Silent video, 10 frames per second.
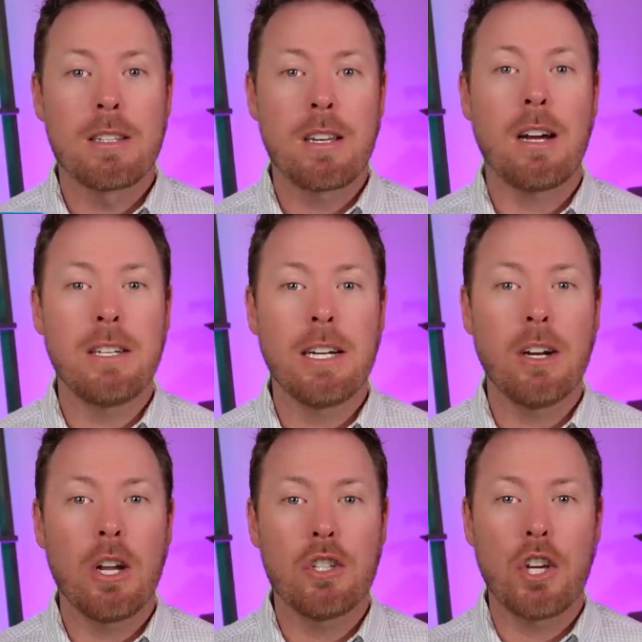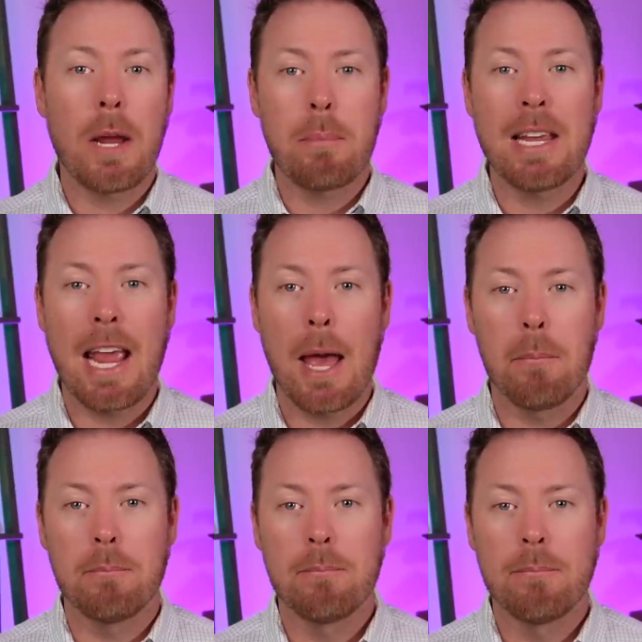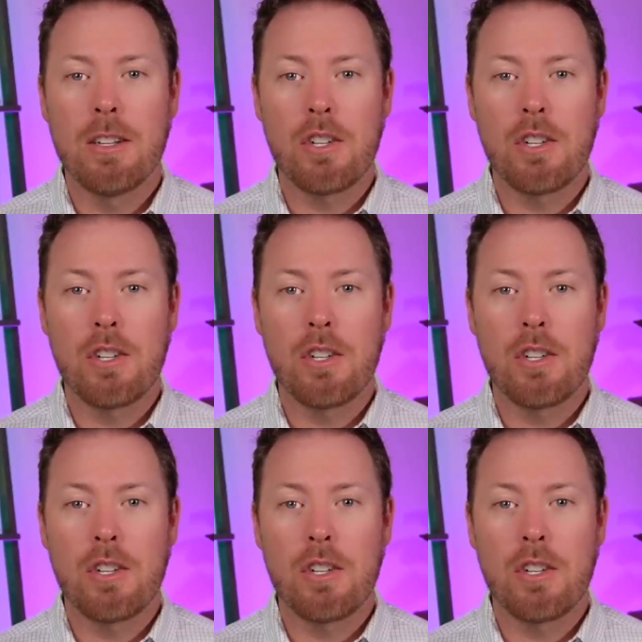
stock ticker JPM.